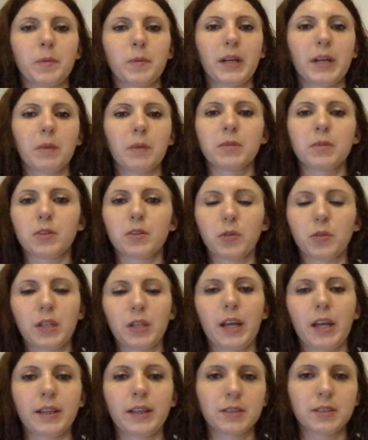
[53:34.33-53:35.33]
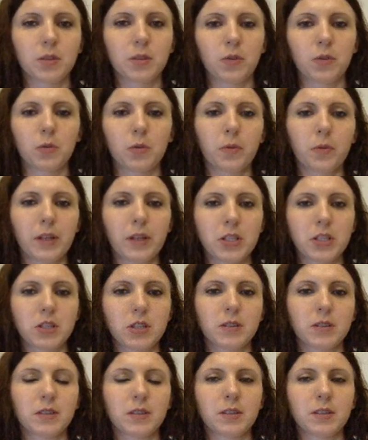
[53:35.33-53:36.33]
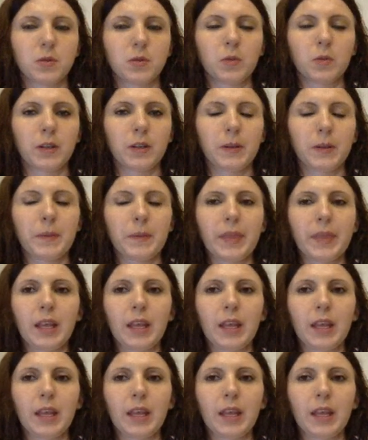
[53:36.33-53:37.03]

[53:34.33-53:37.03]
camera you can ask all questions as well.